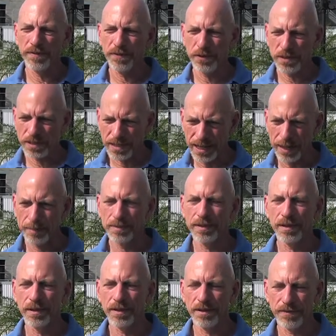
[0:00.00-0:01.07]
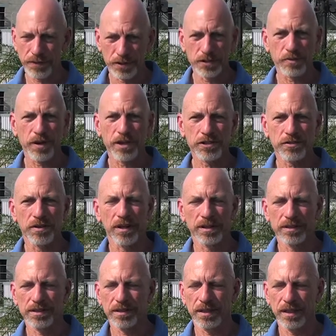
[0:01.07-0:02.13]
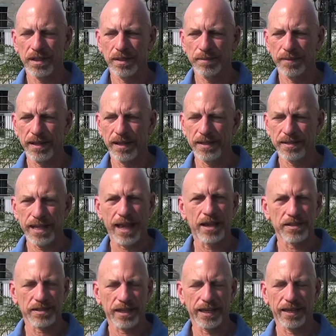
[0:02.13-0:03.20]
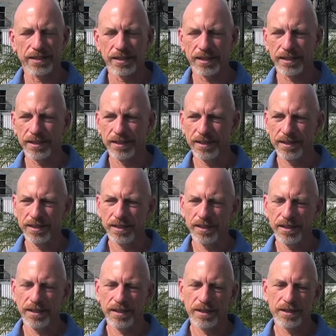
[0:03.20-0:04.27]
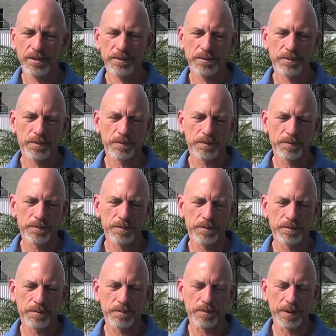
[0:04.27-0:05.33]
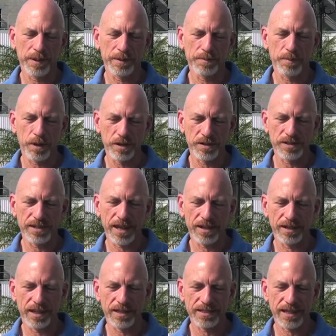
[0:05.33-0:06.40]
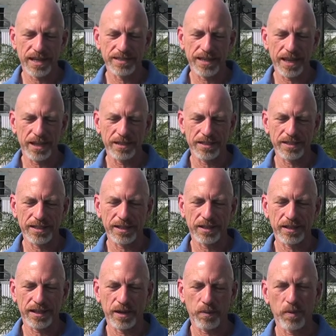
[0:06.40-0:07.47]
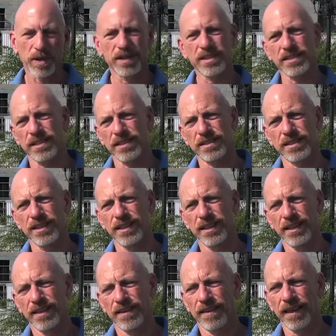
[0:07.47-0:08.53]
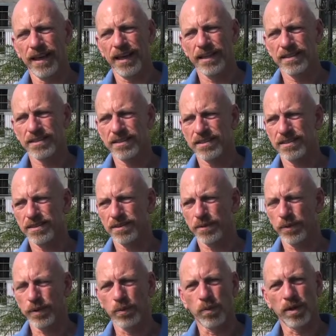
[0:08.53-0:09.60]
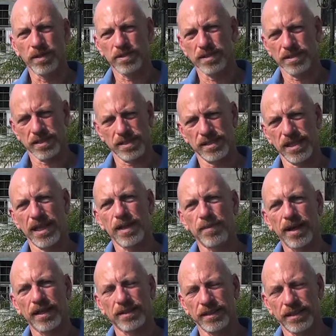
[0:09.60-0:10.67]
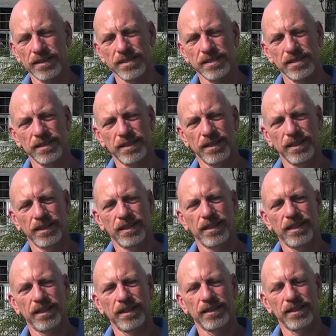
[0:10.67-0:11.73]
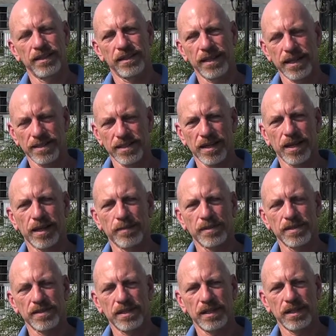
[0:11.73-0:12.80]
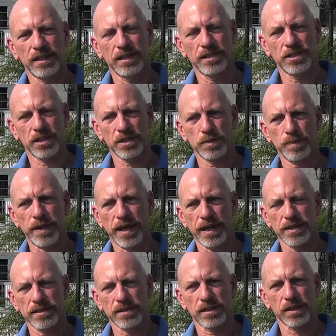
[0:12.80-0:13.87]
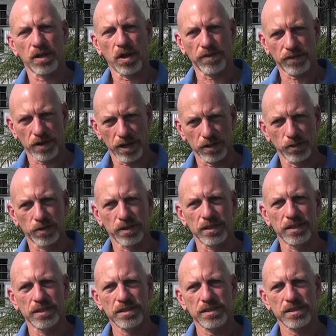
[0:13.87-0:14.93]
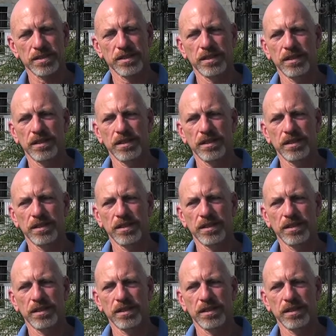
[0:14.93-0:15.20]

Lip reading: first named the first restaurant as Al's Landing, my partner Stan and I sat down and said, okay, what is it that we want to say about this? And at that time, the city had just passed the golf cart ordinance.